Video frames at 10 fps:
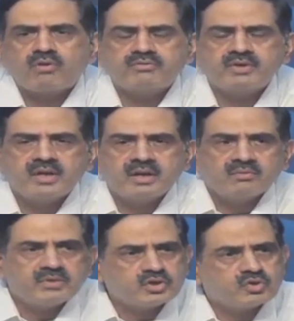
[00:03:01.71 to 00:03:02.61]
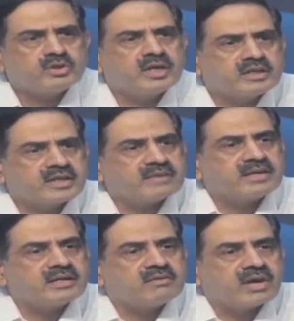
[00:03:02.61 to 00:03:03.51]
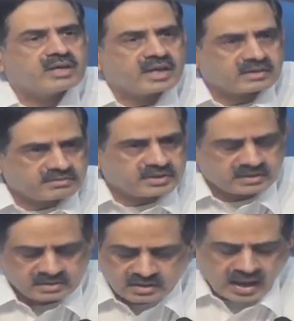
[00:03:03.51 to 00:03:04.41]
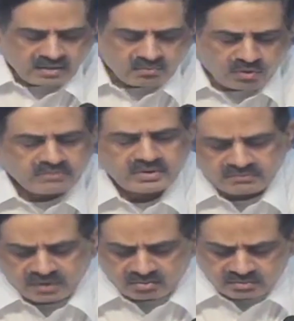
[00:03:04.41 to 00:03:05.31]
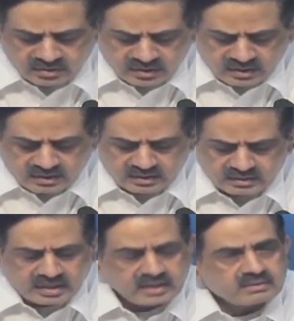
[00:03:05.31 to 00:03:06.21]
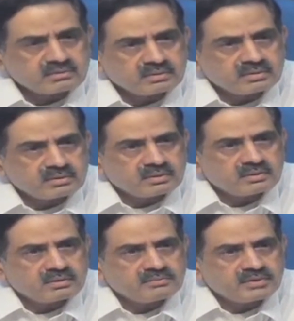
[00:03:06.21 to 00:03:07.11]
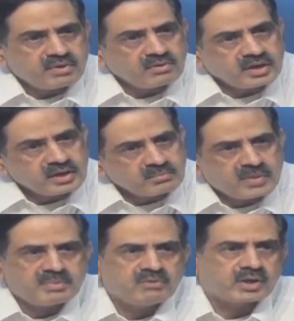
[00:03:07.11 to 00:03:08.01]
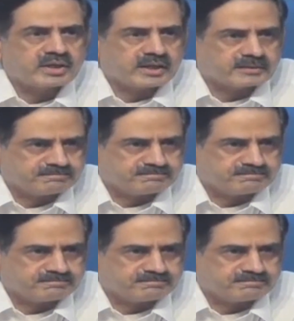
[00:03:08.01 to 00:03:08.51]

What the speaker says: of, which showed that it has antiviral activity. And what we found that it may be working.